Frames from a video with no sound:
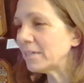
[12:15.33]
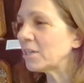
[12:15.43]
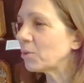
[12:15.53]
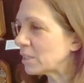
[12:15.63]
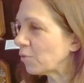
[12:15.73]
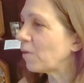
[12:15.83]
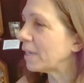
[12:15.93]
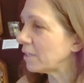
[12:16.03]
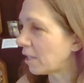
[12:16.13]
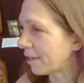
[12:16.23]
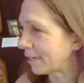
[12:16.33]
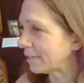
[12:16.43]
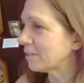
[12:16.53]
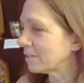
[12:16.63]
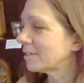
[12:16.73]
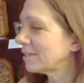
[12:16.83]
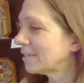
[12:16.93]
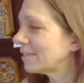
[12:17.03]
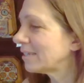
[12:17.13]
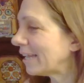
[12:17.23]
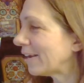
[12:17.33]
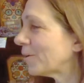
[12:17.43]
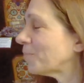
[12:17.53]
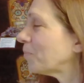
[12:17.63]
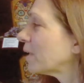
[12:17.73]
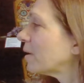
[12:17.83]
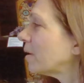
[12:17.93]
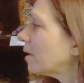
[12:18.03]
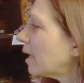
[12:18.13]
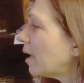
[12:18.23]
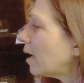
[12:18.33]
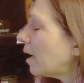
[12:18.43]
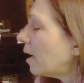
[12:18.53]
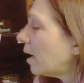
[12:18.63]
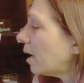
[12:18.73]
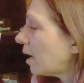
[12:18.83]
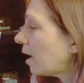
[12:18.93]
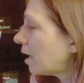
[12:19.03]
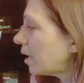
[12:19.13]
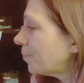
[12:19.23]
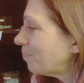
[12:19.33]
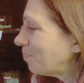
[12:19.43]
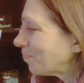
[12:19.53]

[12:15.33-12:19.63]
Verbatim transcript: You know, it's a fine line there. Um,